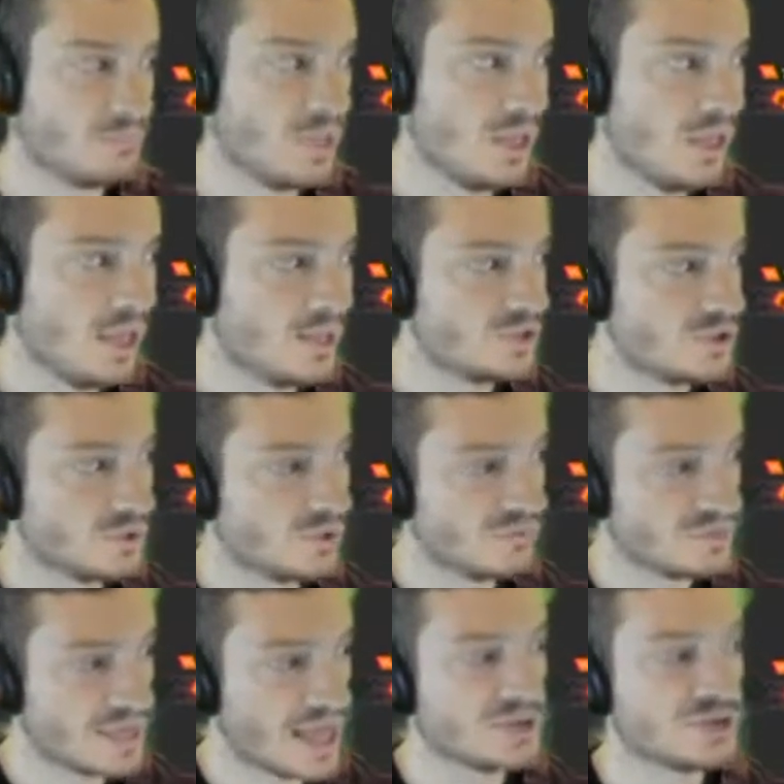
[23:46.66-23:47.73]
And so the
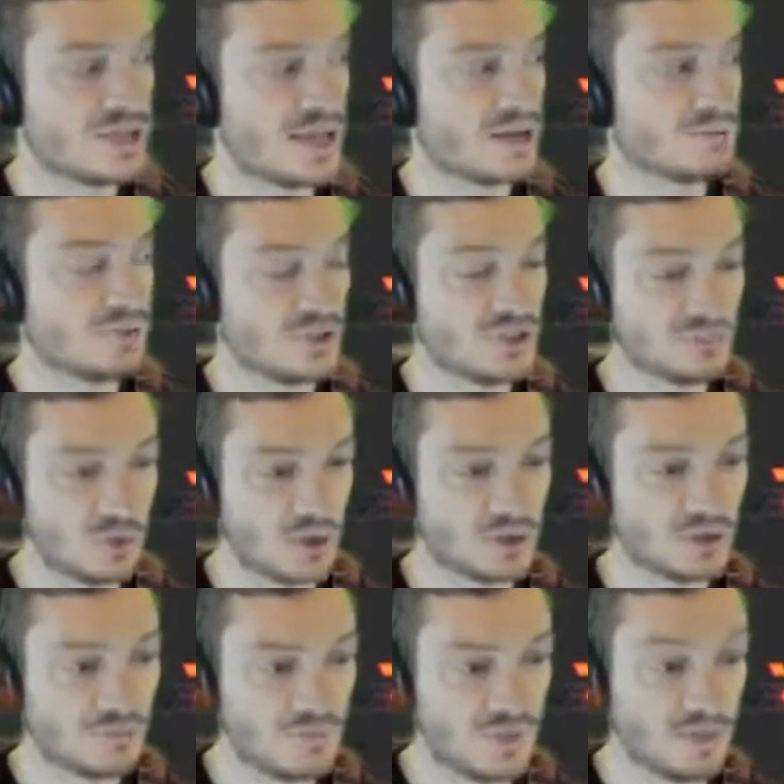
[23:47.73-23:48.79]
FlashStack plus Smart
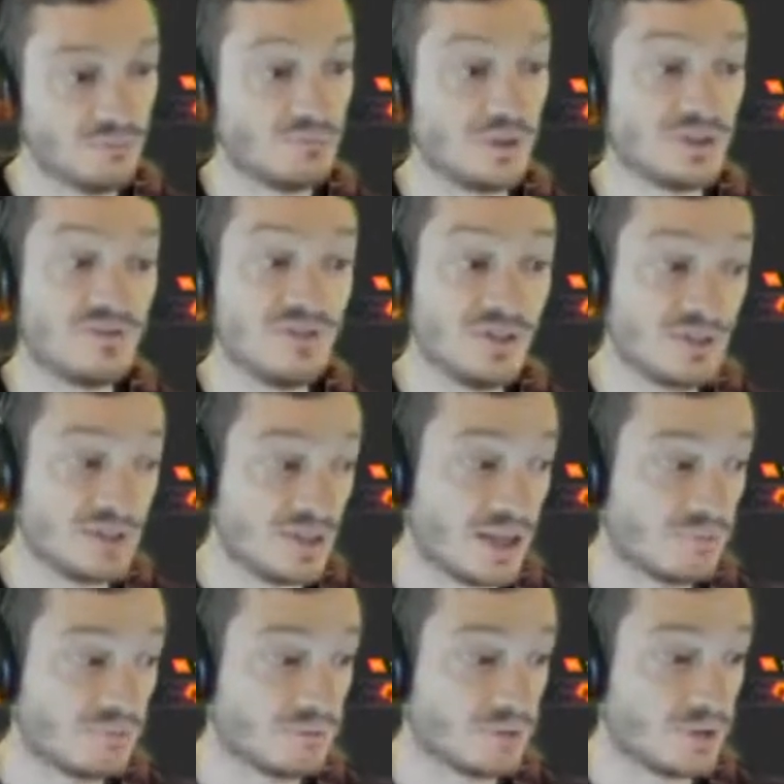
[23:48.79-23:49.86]
Config plus
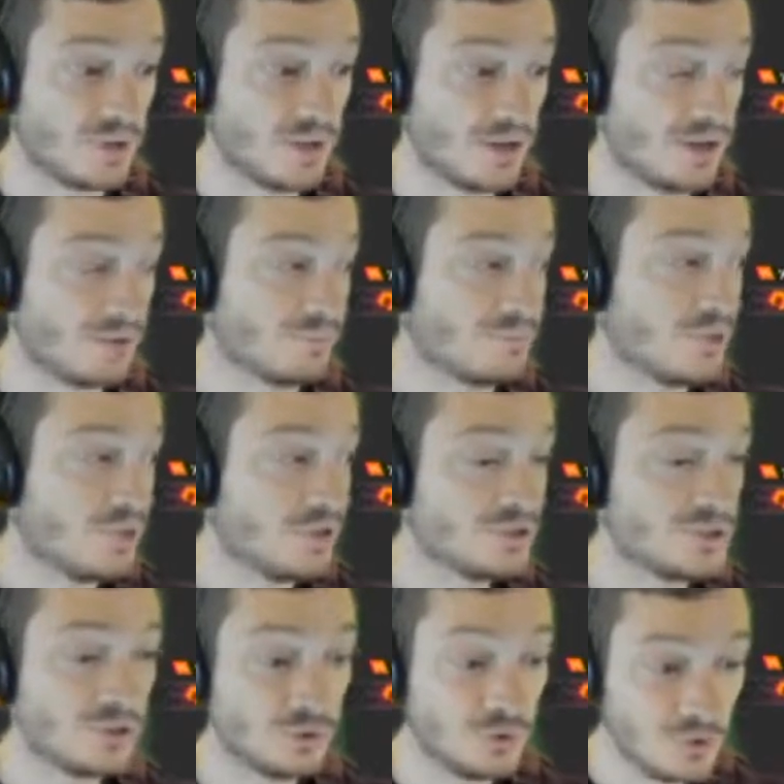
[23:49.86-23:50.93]
VCF
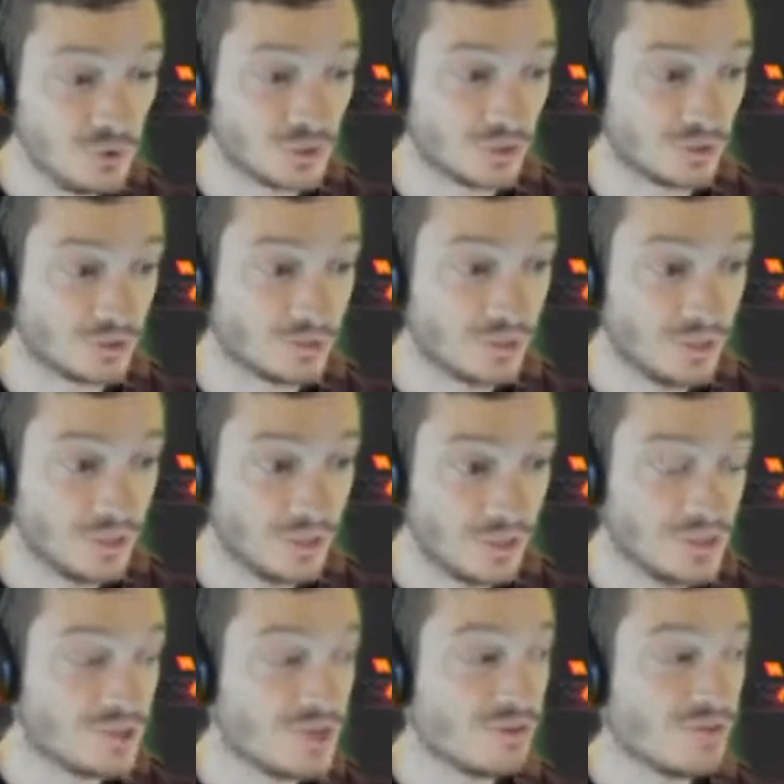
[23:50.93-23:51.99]
solution
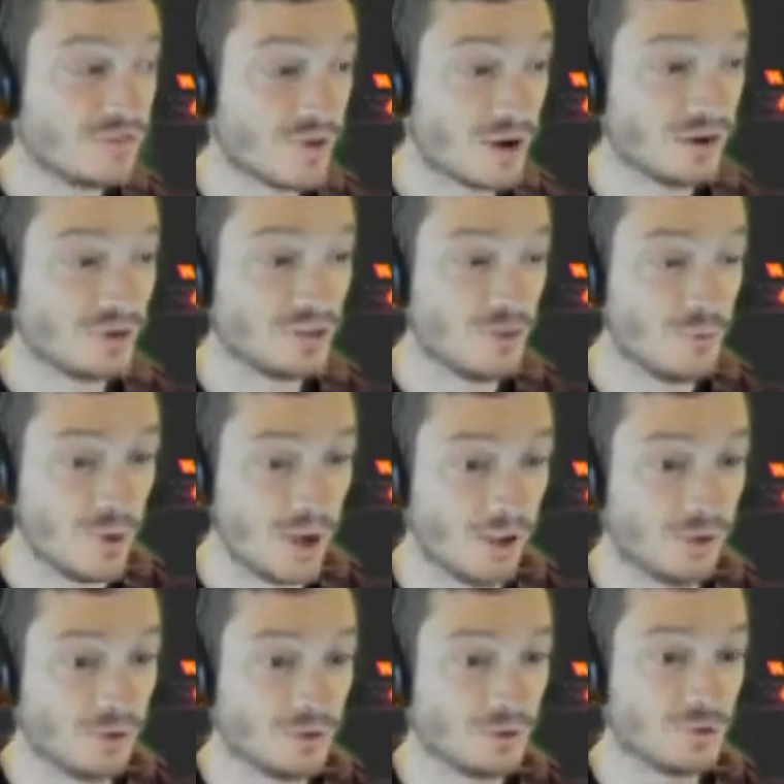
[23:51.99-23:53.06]
is a fairly
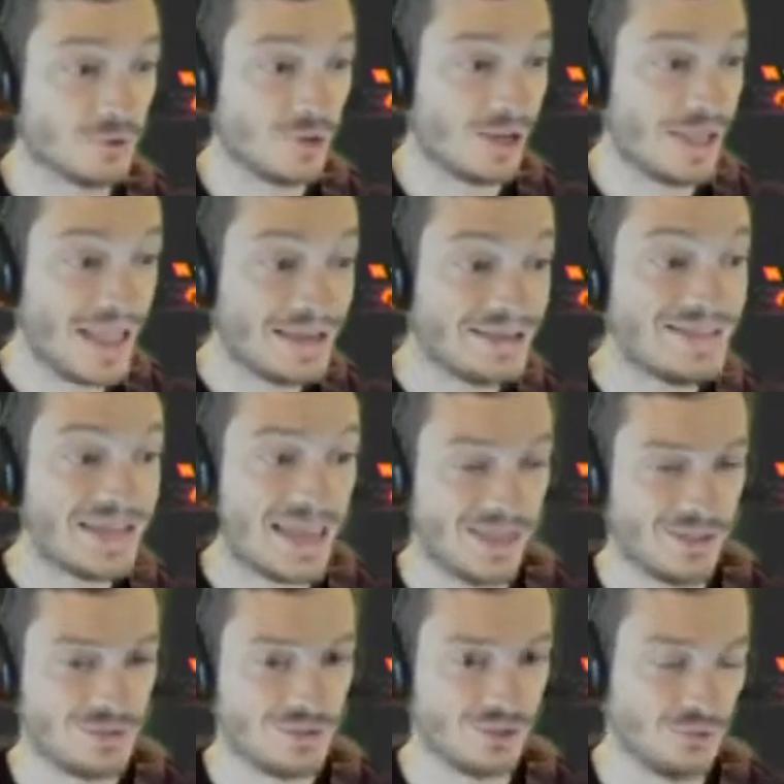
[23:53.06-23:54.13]
well
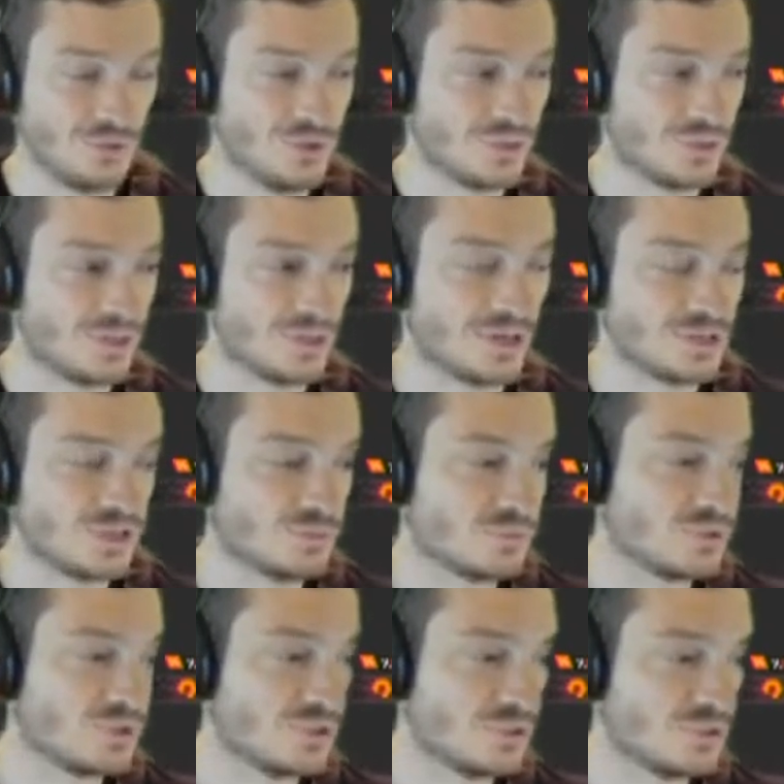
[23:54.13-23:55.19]
end-to-end solution that
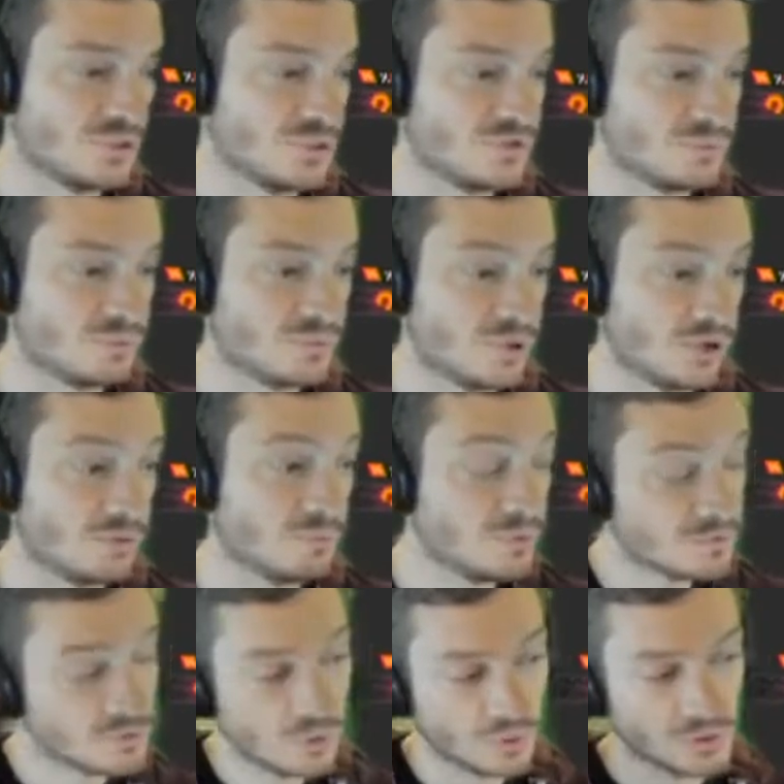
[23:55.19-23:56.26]
customers can choose from Pure.
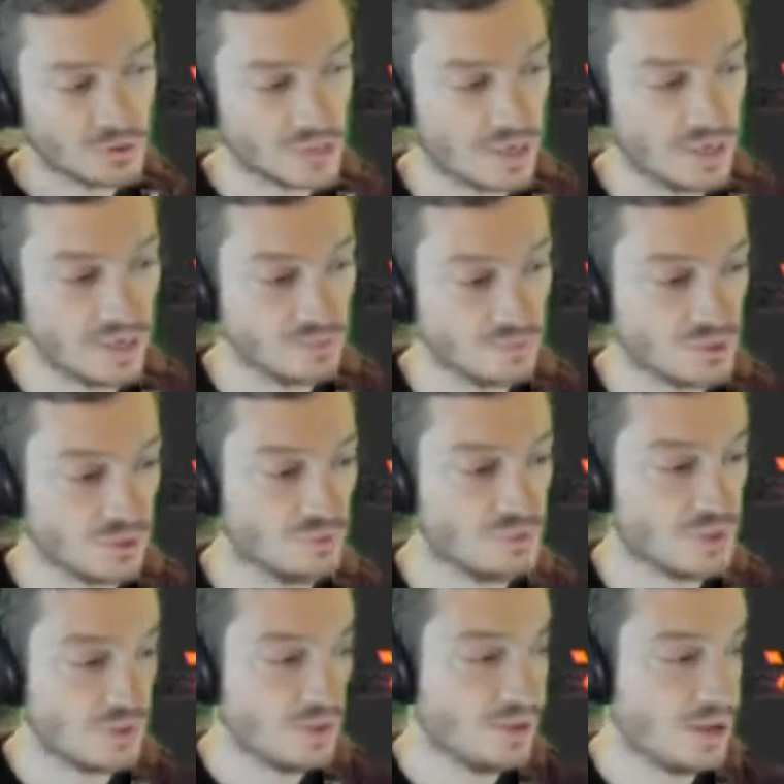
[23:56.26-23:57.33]
But of course, any compute
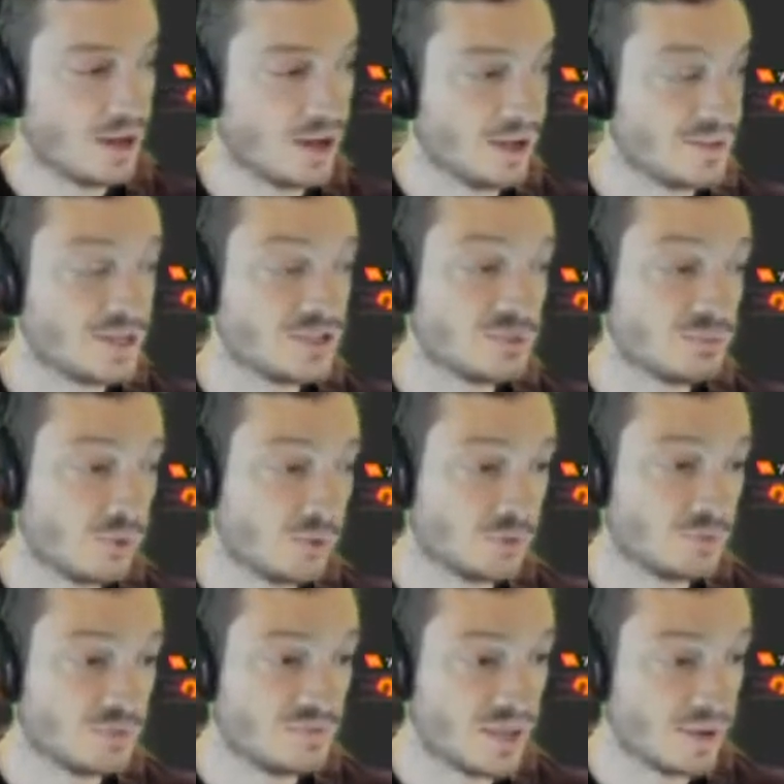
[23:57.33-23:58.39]
that's supported
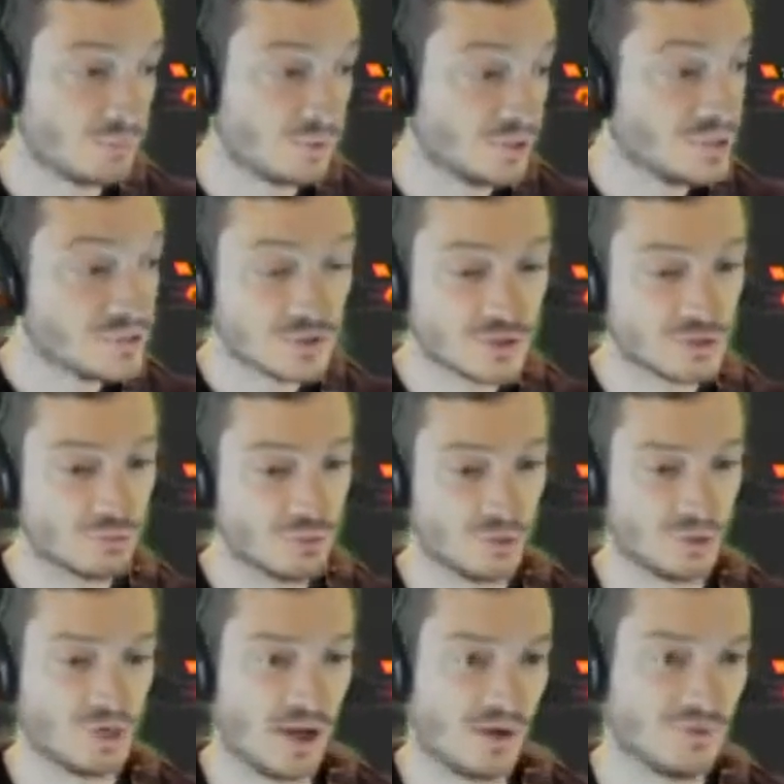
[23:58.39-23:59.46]
with VMware is a
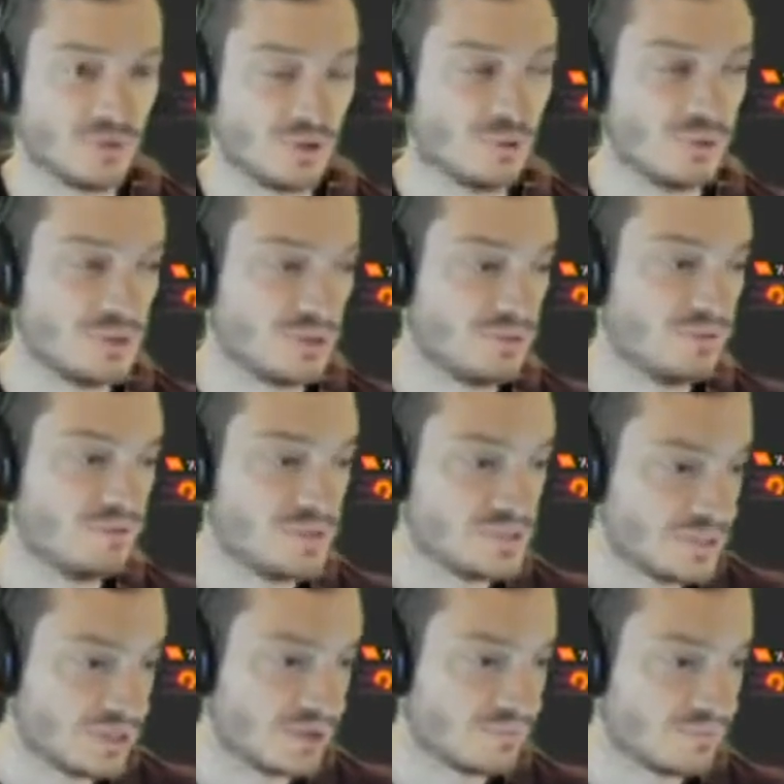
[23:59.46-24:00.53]
supported offering within VCF.